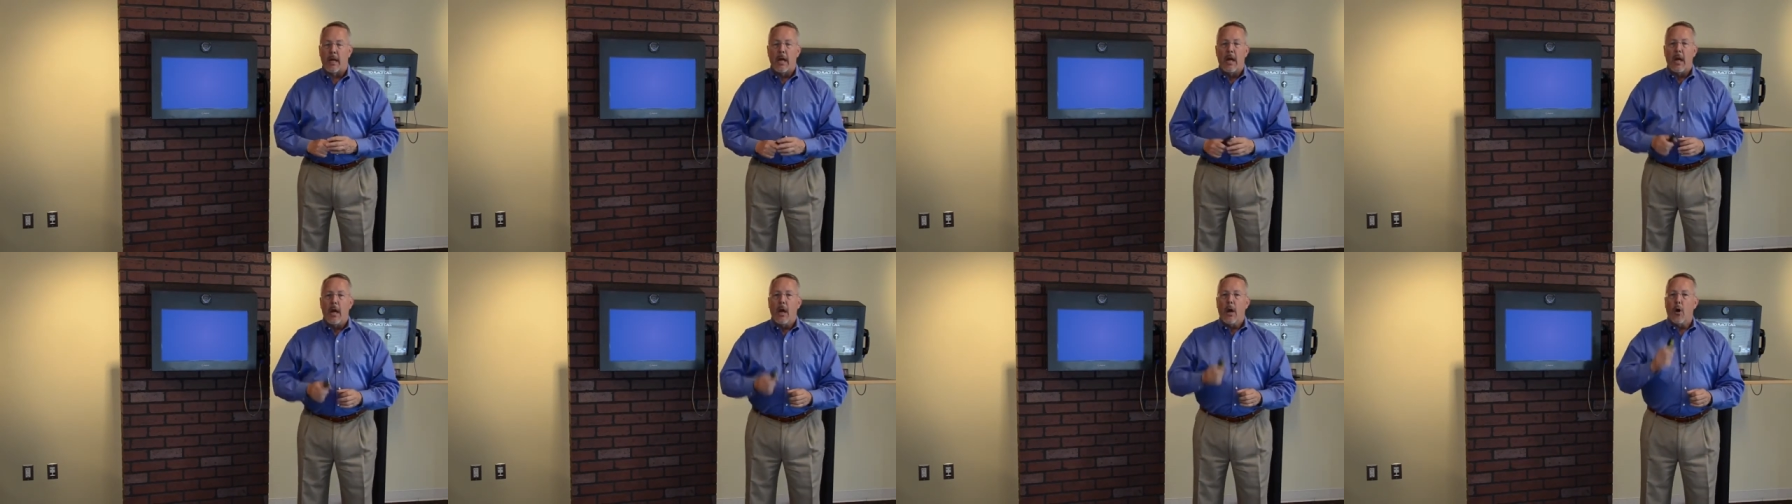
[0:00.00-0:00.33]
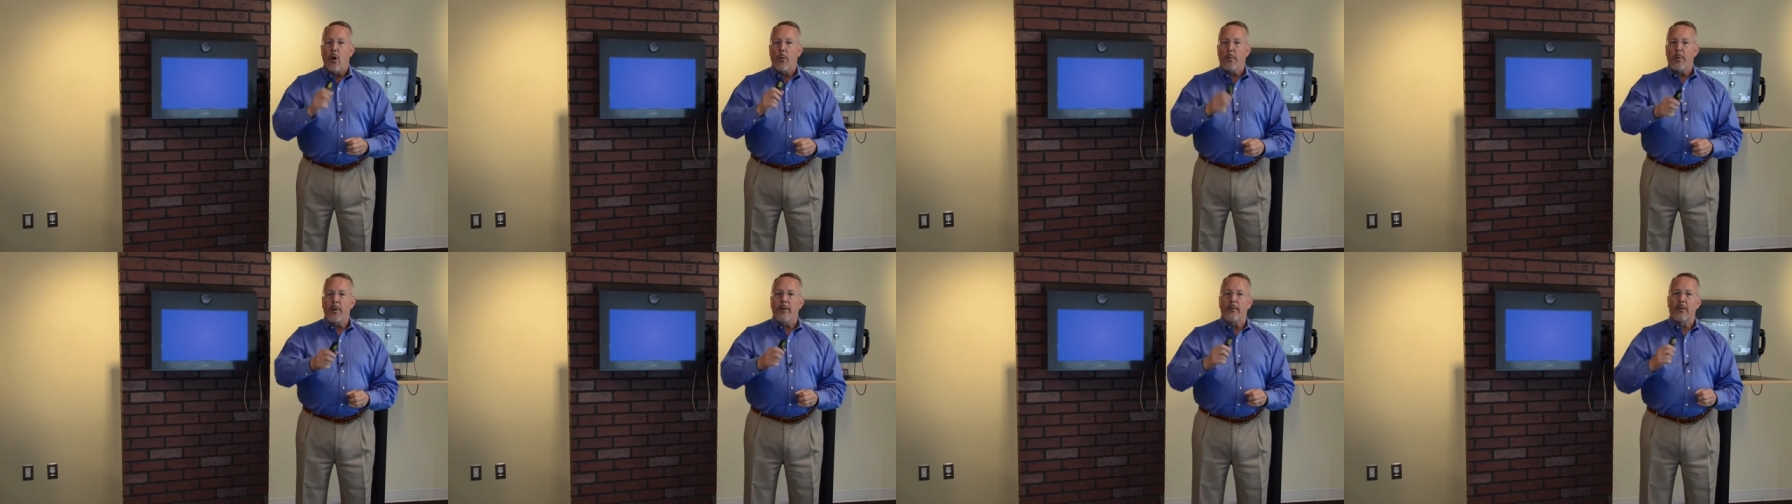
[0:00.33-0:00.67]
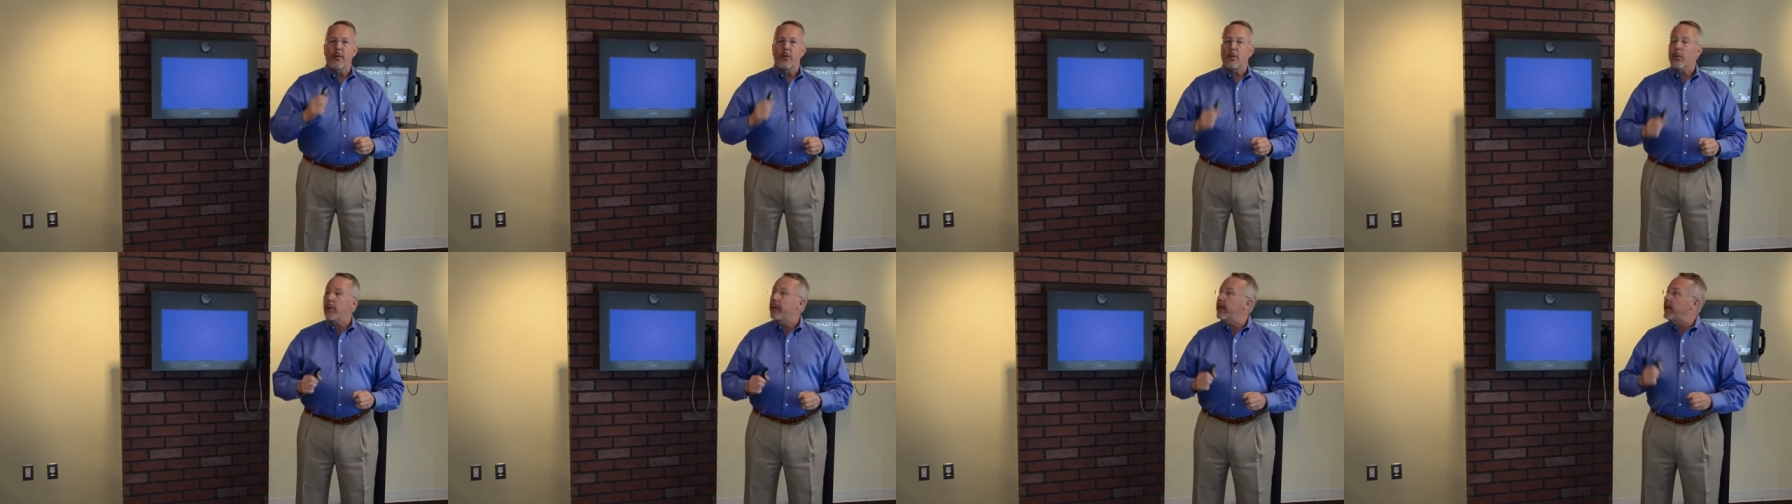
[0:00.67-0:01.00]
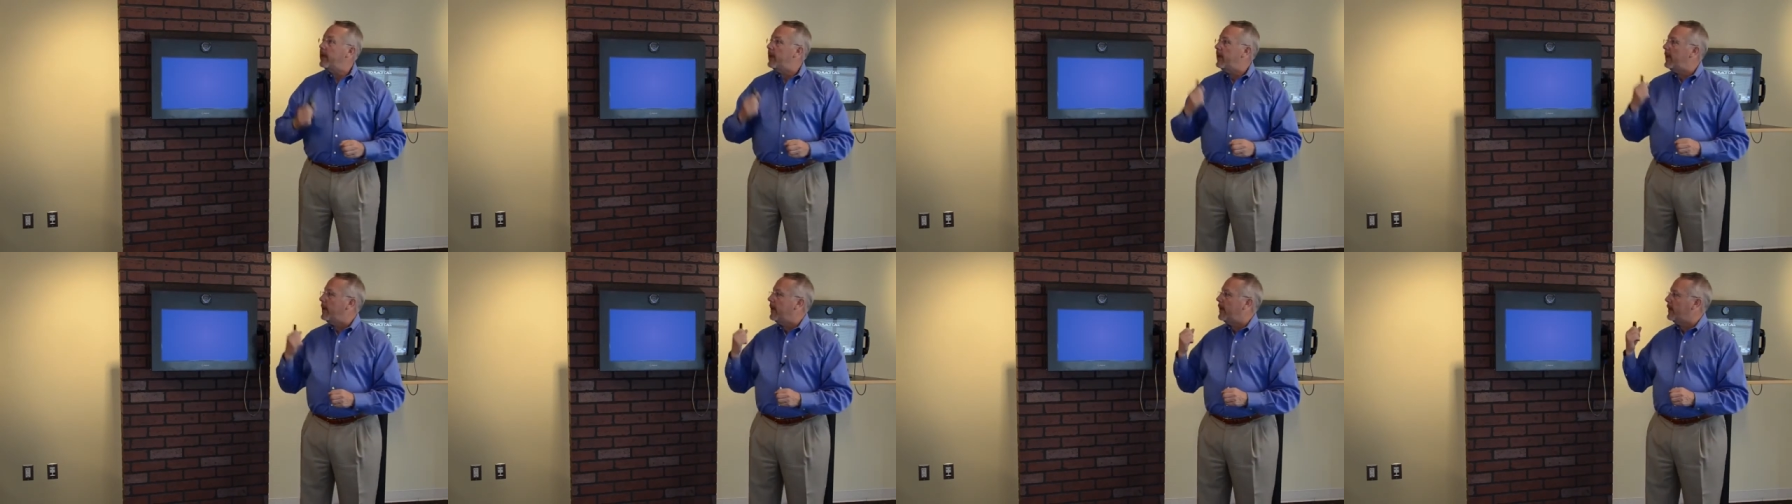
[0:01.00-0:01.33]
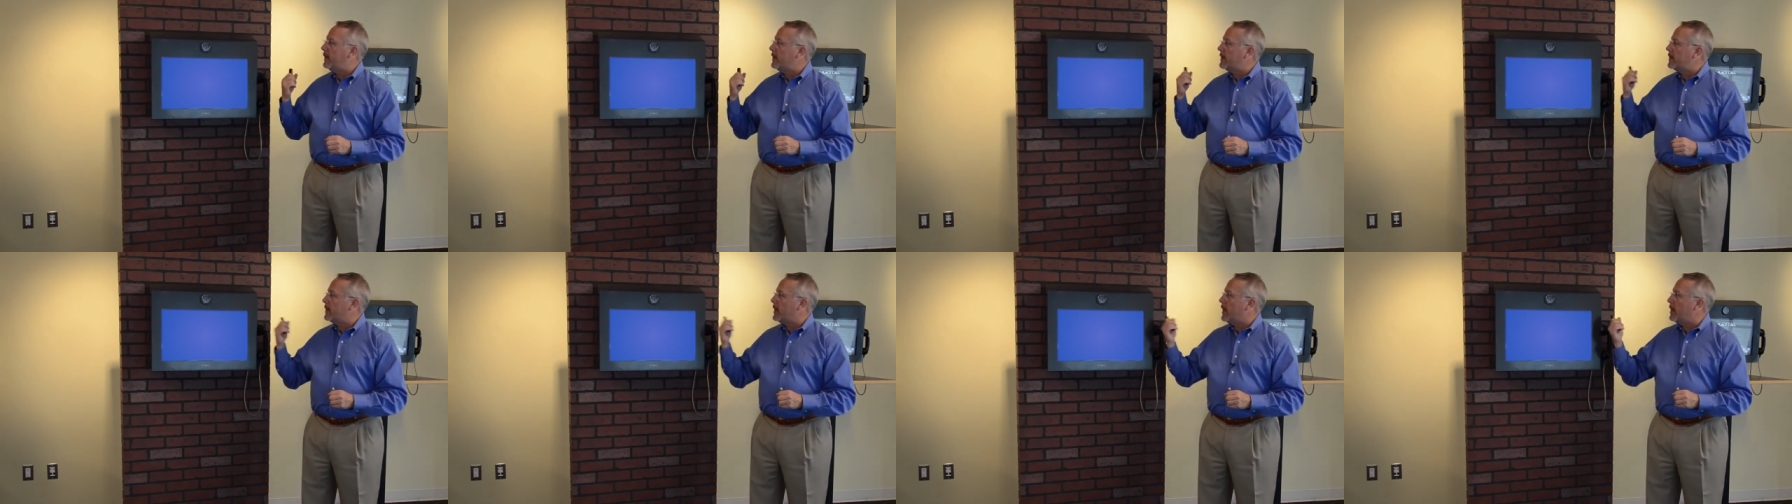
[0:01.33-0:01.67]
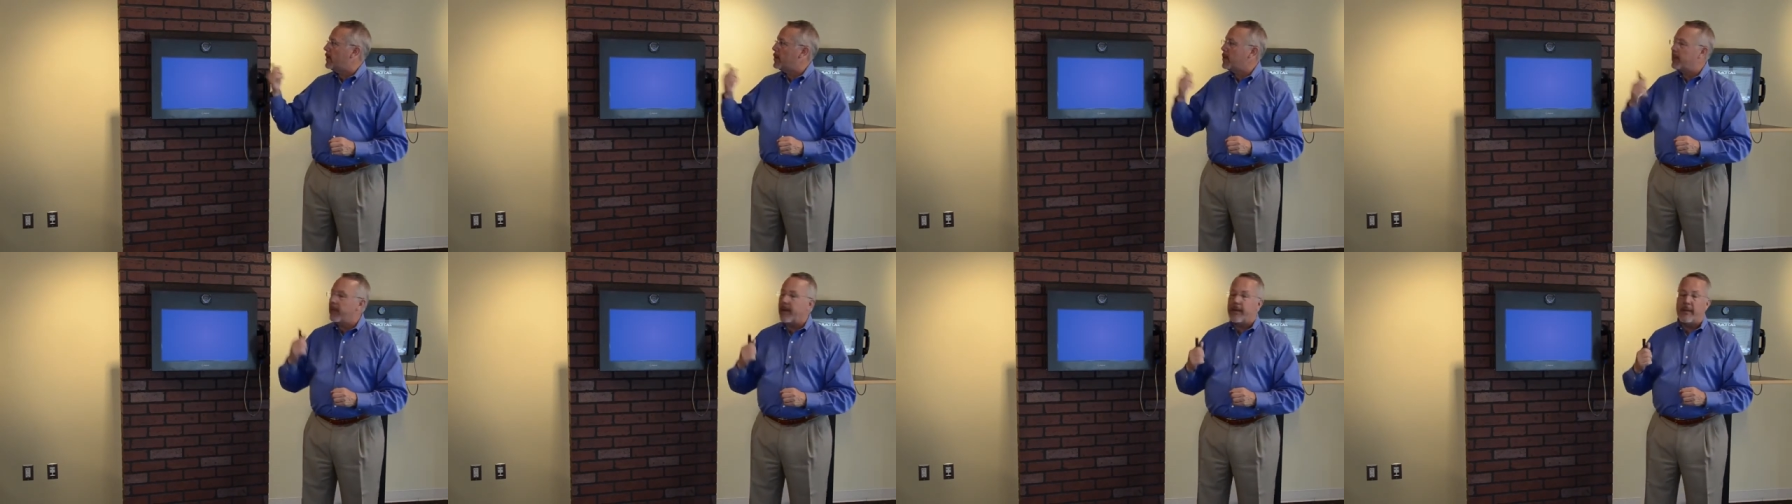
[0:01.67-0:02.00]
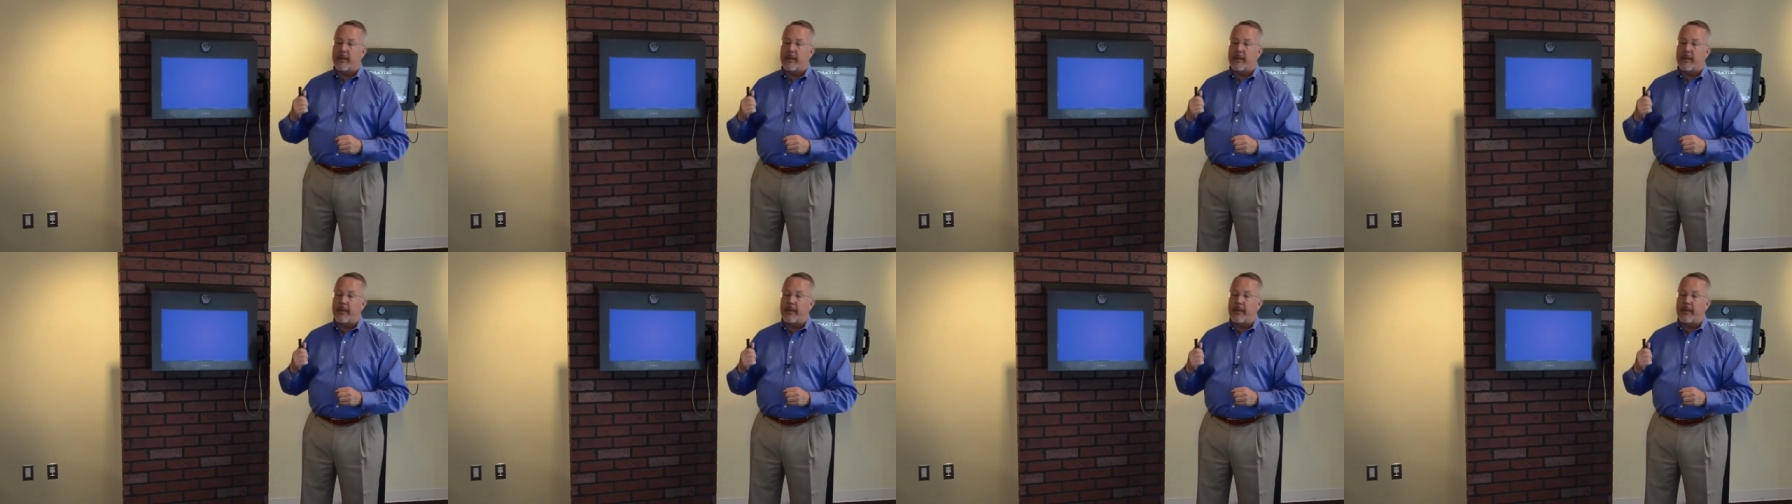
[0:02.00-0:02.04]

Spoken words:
Hope you've enjoyed the discussion about